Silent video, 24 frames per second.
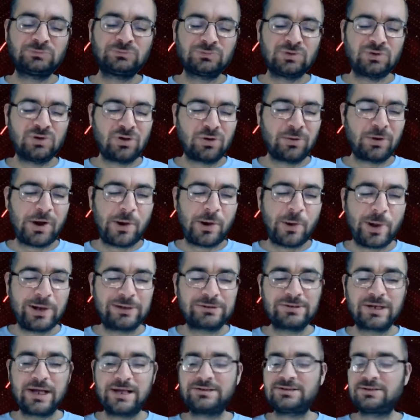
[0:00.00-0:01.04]
little quick
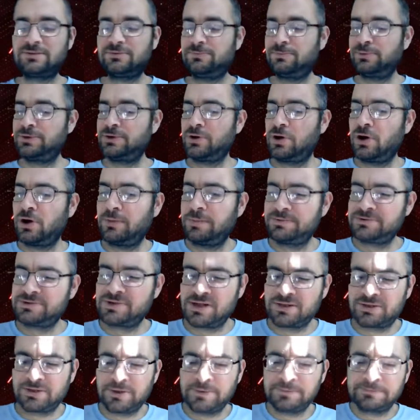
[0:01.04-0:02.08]
taste of all
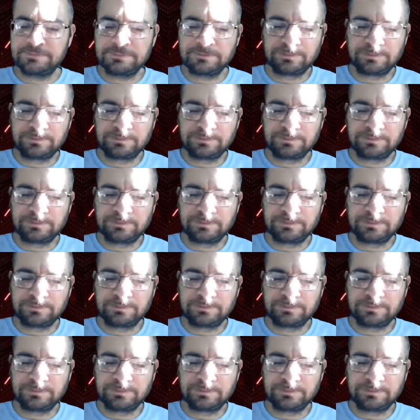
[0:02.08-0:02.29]
placenta.